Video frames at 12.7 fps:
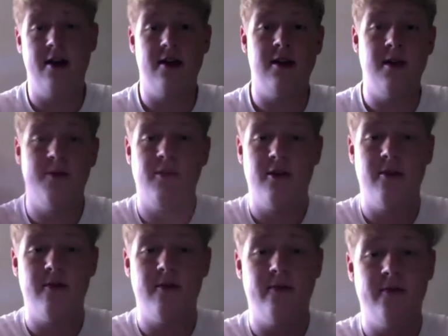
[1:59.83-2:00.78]
and they
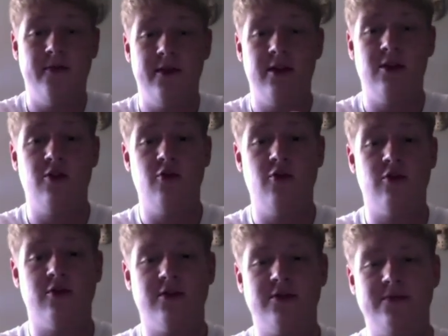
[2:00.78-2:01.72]
put them in
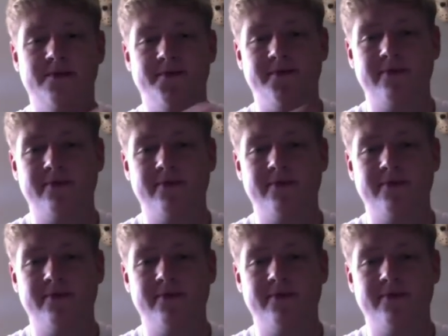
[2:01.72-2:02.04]
noodles